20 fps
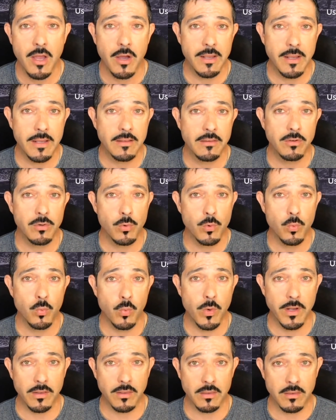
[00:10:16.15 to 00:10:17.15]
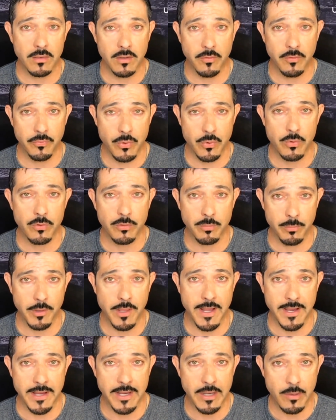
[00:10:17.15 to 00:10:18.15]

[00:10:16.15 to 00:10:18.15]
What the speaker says: into what the food supply